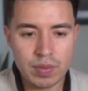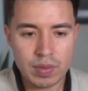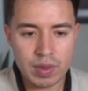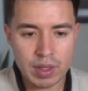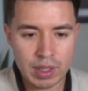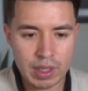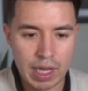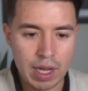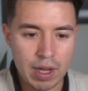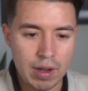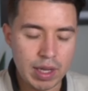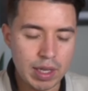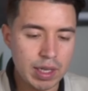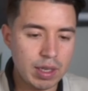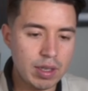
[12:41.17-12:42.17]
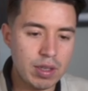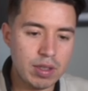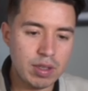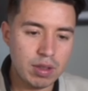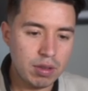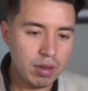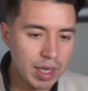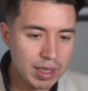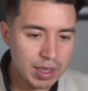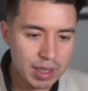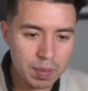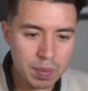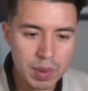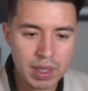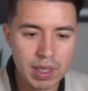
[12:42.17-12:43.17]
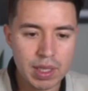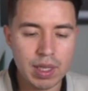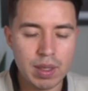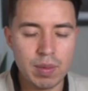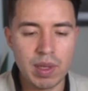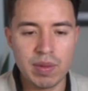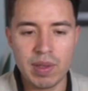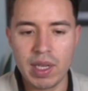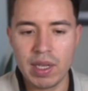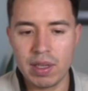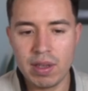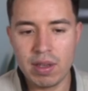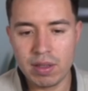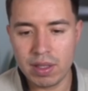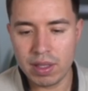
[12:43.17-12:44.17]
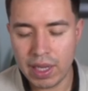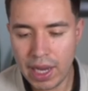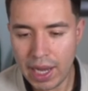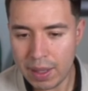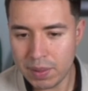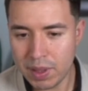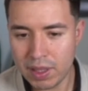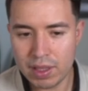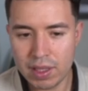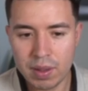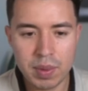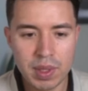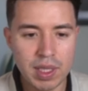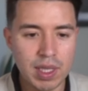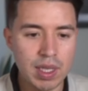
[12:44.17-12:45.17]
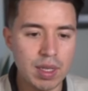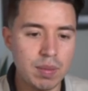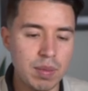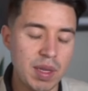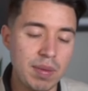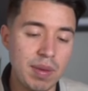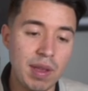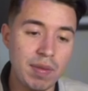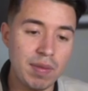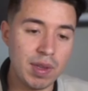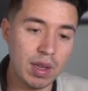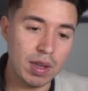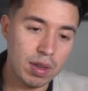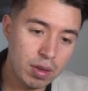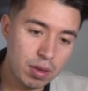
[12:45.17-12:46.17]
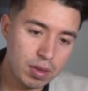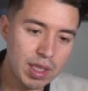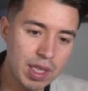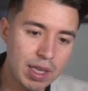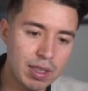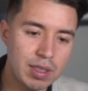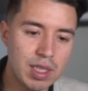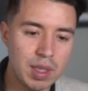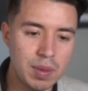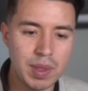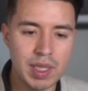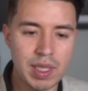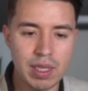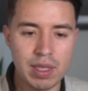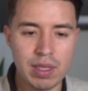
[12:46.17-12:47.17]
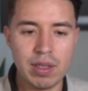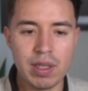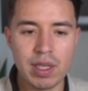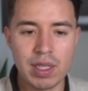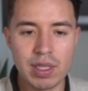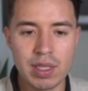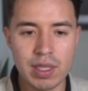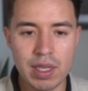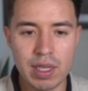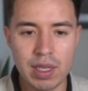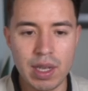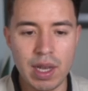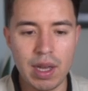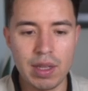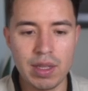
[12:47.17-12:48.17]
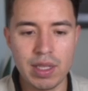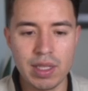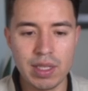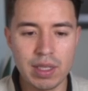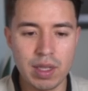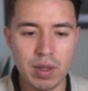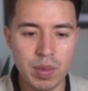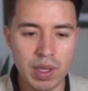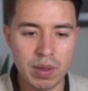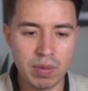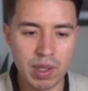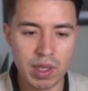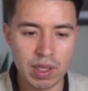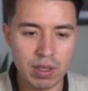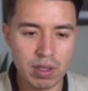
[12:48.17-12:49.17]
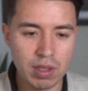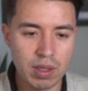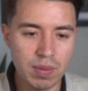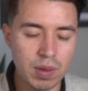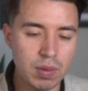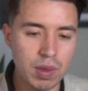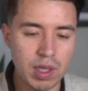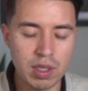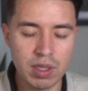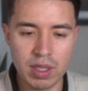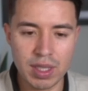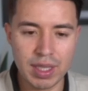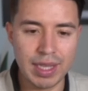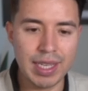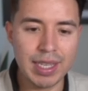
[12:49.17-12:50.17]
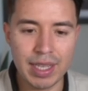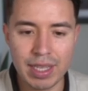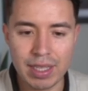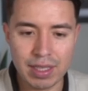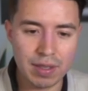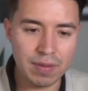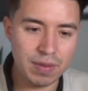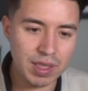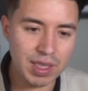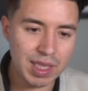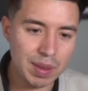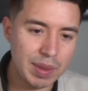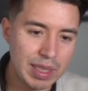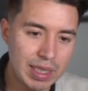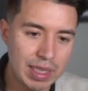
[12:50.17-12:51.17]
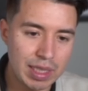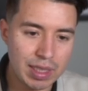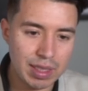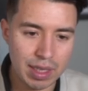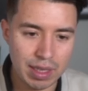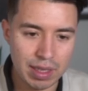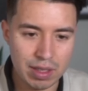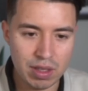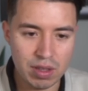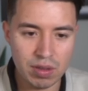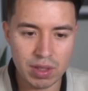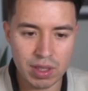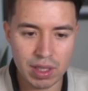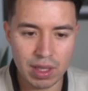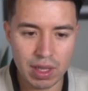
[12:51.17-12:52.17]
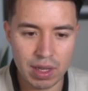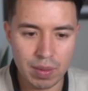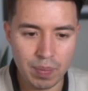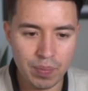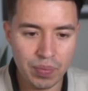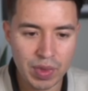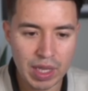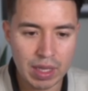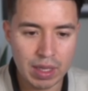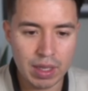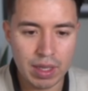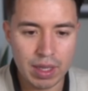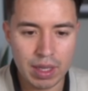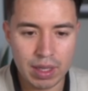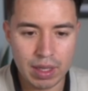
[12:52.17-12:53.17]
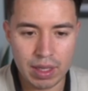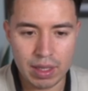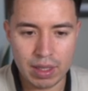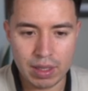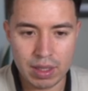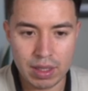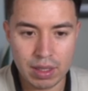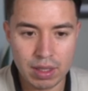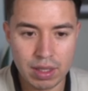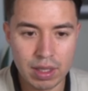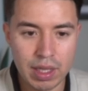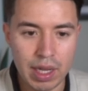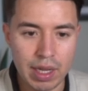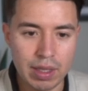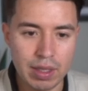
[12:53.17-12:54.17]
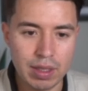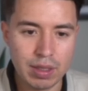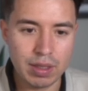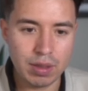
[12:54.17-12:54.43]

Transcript: Now I can use threads GPT, maybe I can use a captions GPT, maybe even a newsletter GPT, and you can see how this could be really useful where you're just linking different GPTs and using them in together. So